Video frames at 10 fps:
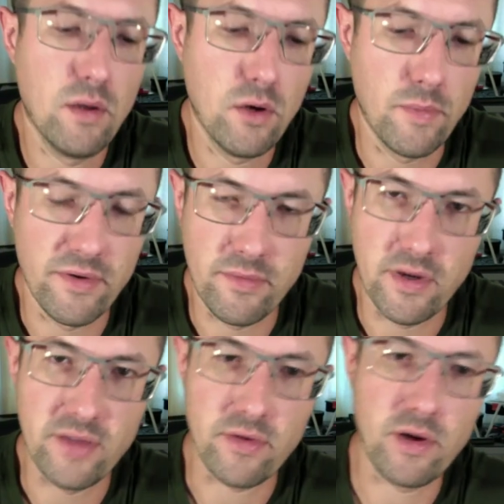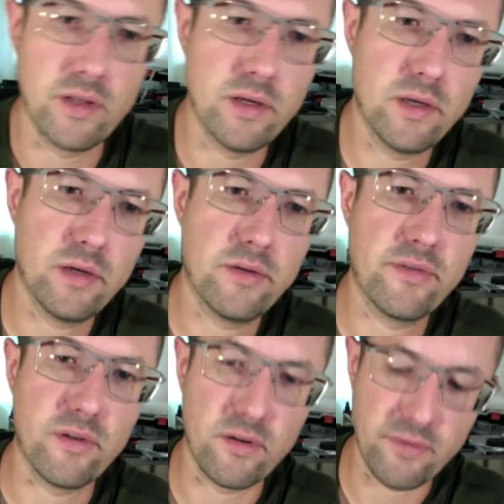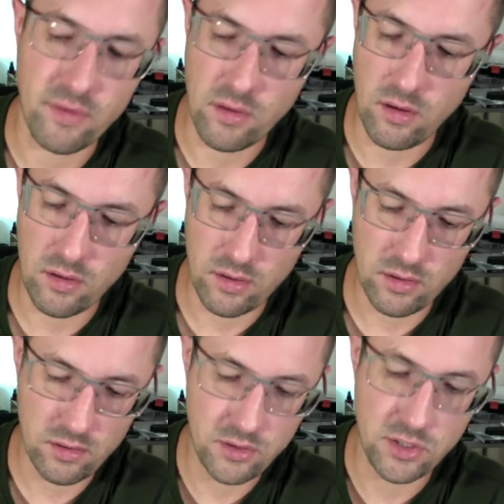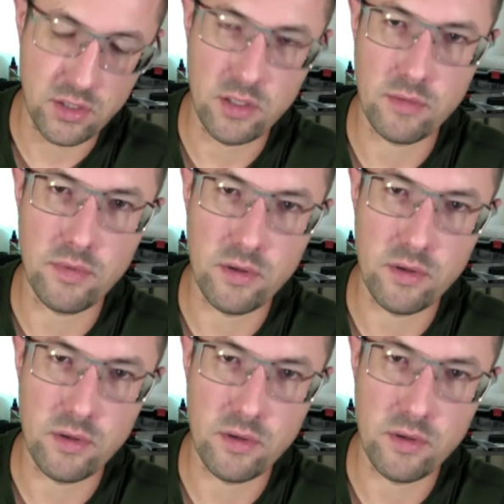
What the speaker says: Hope everyone has a great day. Sorry for the long shindig,